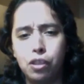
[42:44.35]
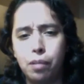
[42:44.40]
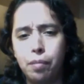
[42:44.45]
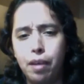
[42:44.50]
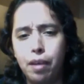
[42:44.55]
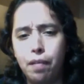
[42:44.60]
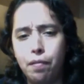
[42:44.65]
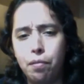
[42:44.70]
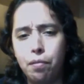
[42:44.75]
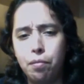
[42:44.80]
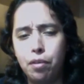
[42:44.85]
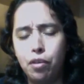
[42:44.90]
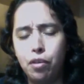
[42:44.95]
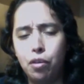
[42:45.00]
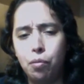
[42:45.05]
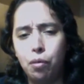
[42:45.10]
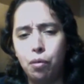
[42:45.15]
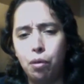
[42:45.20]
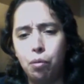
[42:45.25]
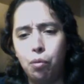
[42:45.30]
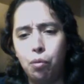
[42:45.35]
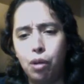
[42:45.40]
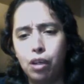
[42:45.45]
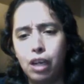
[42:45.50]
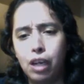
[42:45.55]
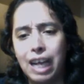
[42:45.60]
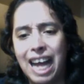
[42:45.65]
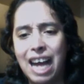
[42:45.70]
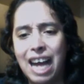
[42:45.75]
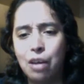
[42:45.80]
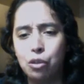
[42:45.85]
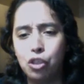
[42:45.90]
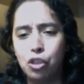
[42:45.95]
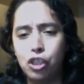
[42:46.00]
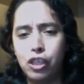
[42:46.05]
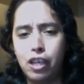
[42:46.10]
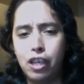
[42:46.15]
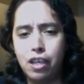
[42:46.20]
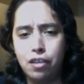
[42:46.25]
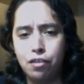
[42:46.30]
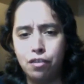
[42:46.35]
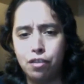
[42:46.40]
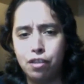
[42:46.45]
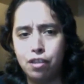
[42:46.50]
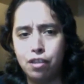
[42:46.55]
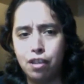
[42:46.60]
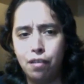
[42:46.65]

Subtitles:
I'm not familiar with what gouache is.